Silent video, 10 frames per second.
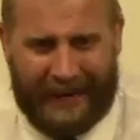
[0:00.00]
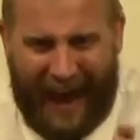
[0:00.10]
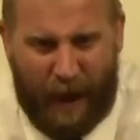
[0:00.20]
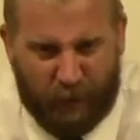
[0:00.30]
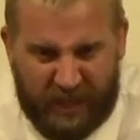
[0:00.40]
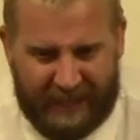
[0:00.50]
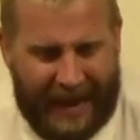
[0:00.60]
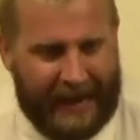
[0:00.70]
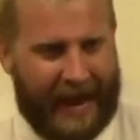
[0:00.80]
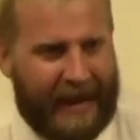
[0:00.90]
and I will
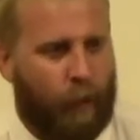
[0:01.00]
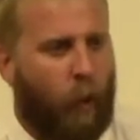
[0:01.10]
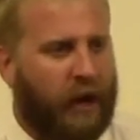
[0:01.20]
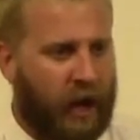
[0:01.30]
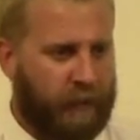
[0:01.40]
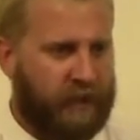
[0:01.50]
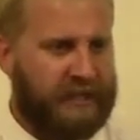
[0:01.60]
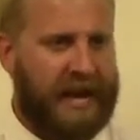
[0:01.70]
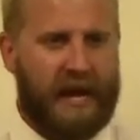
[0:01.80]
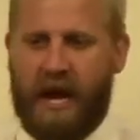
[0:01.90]
stand on it
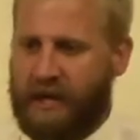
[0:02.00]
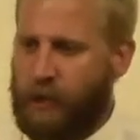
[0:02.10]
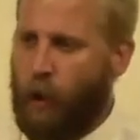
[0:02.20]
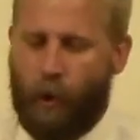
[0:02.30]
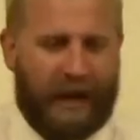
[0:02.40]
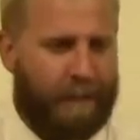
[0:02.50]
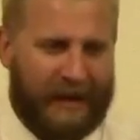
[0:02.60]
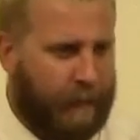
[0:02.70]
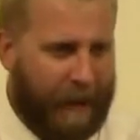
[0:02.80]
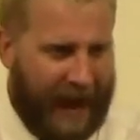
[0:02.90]
100%. You won't get
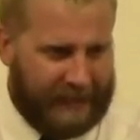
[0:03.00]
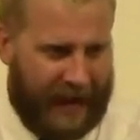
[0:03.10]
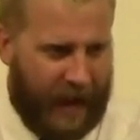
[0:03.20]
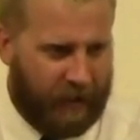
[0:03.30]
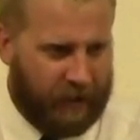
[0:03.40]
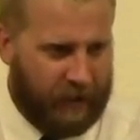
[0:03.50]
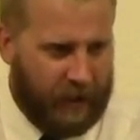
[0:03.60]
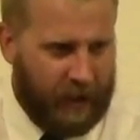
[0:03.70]
me to back down.